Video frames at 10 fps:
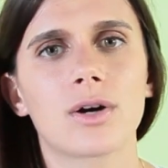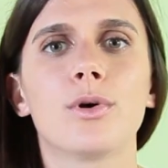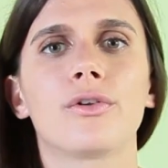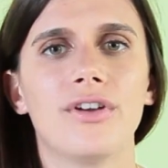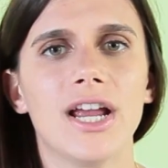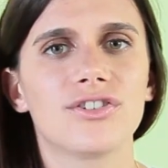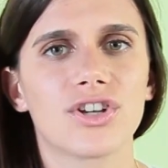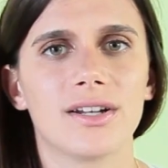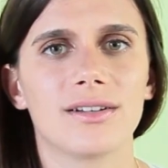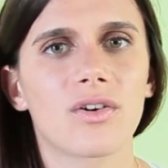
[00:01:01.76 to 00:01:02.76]
our
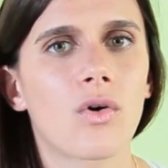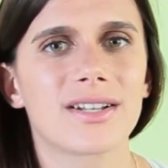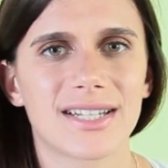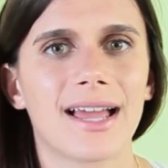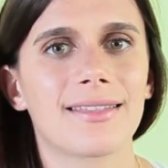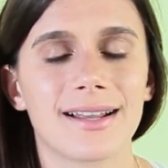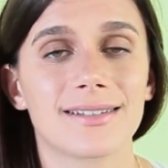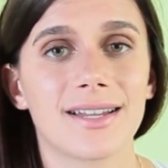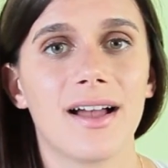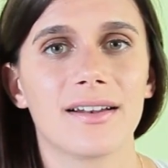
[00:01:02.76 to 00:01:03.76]
motivation in order to get
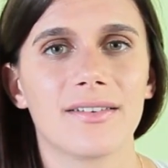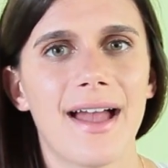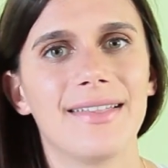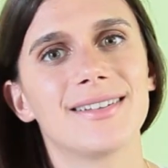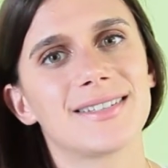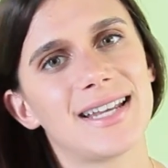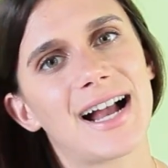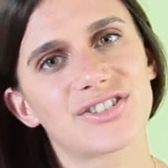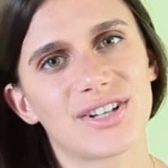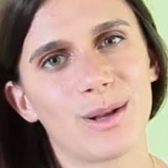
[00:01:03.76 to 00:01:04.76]
things done. And this tea
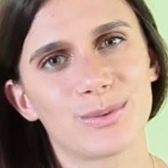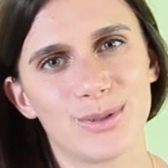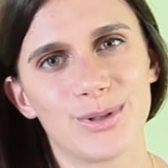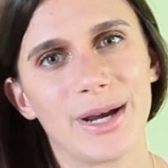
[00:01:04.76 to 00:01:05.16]
actually helps you do